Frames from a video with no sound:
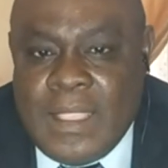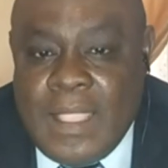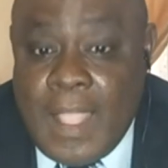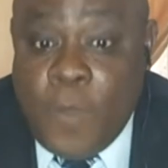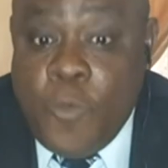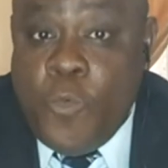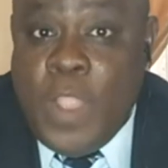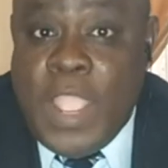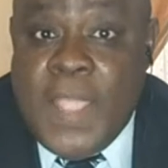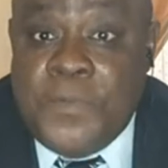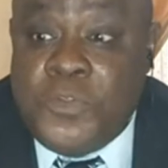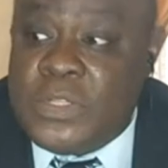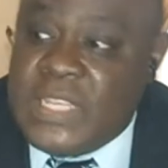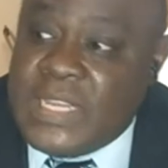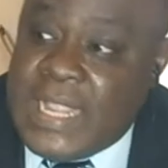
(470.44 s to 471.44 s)
And we were able
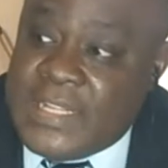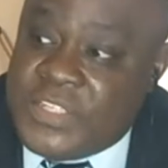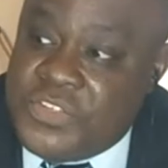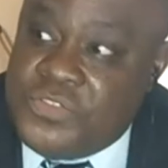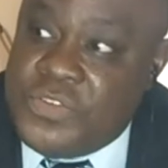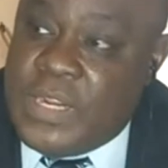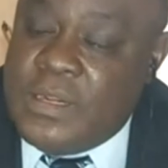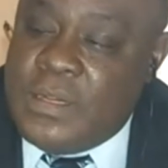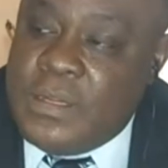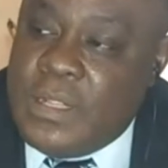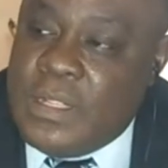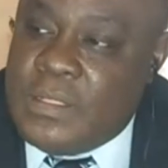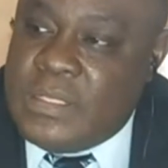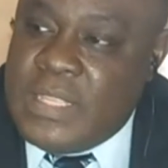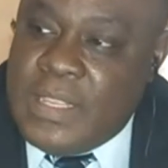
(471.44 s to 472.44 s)
to take our children, eh,
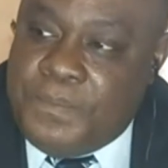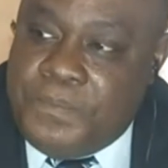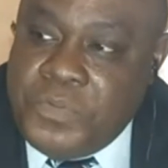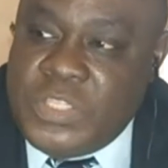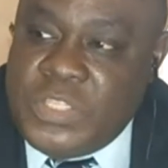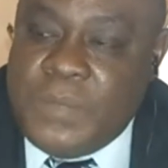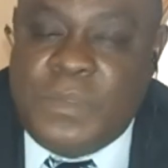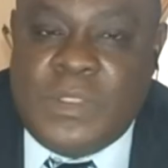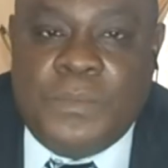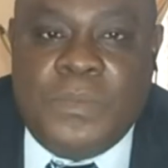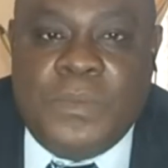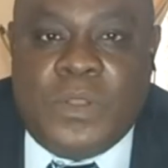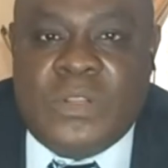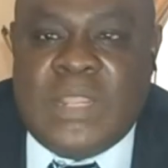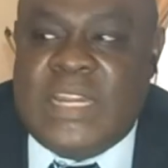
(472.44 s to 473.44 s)
take, put him
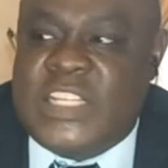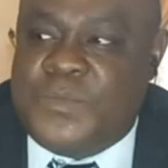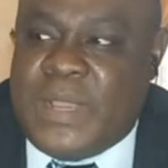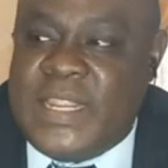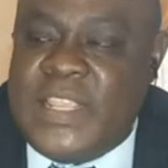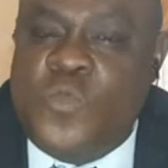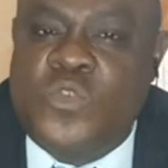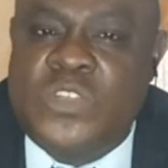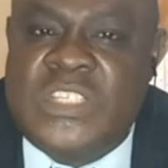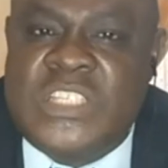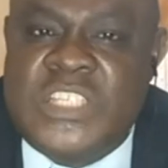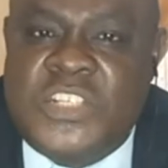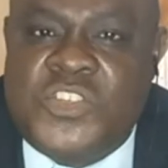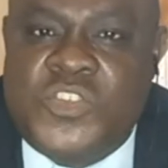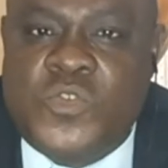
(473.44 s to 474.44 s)
under this man. He will
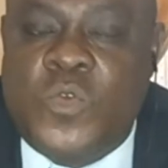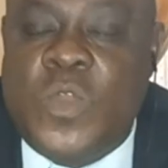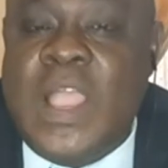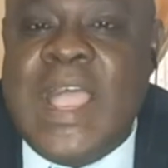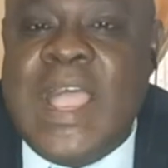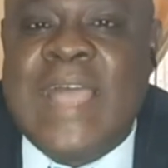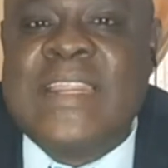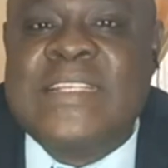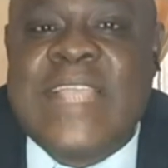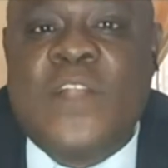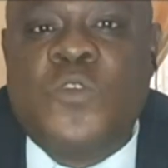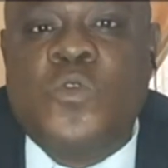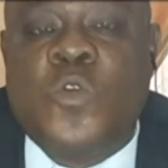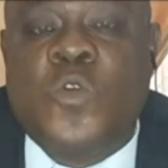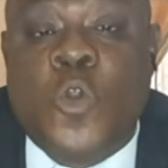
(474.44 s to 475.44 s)
teach you, and the child
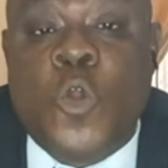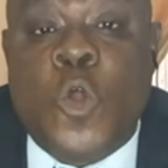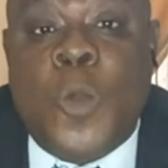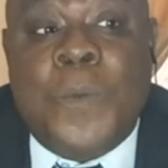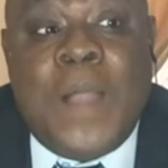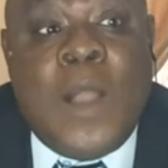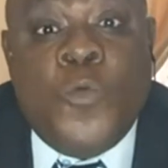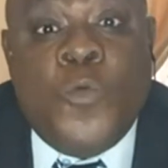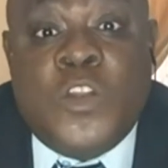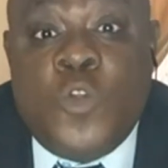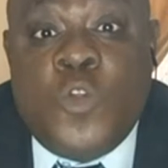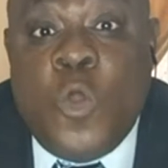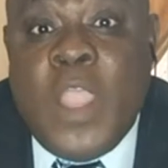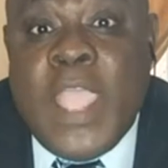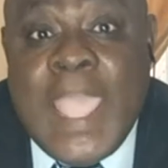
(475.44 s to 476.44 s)
will grow up, and we
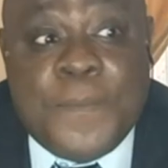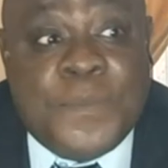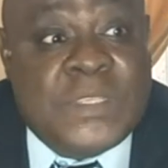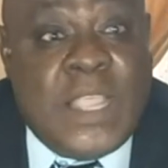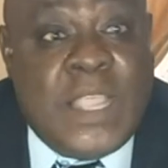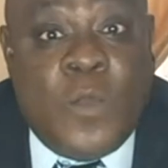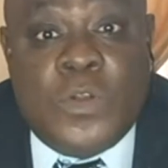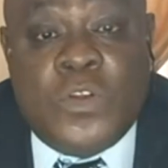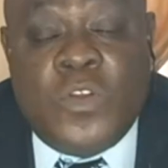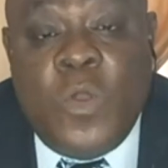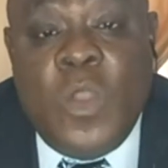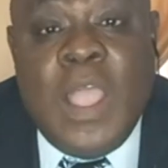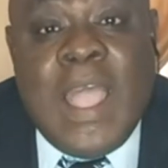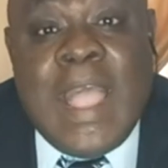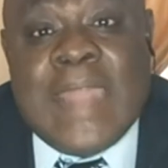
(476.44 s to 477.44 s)
know herbs, and mm-hmm. we know,
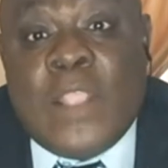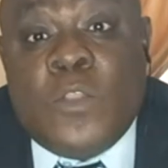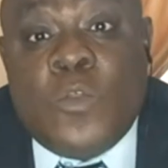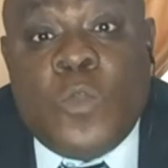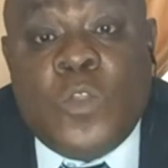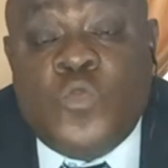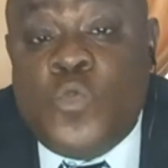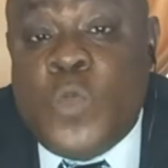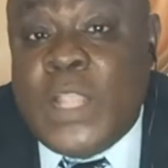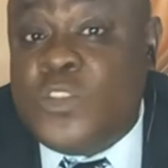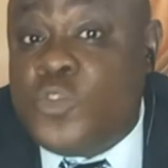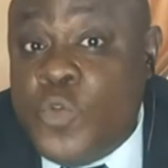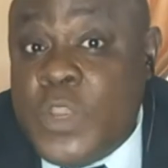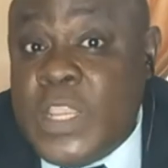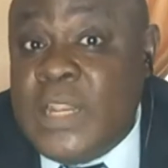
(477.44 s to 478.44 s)
and that's what we were
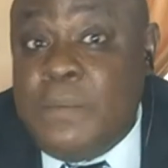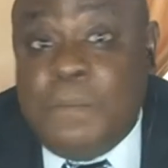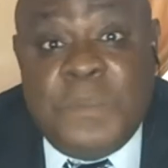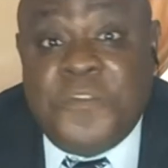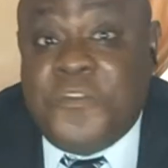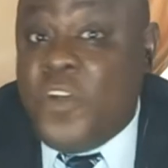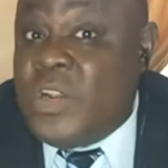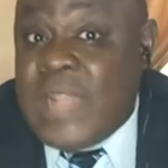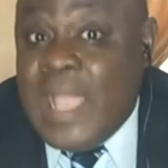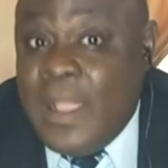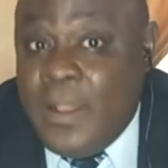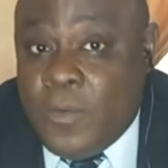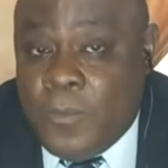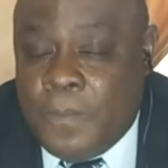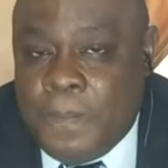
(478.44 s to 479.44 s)
doing before
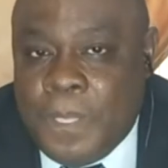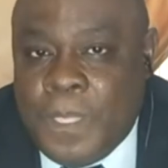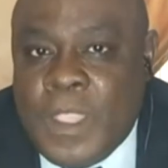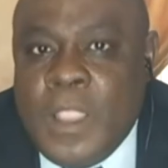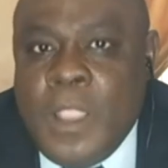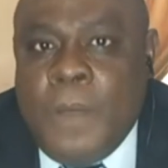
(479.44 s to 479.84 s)
now. Yeah.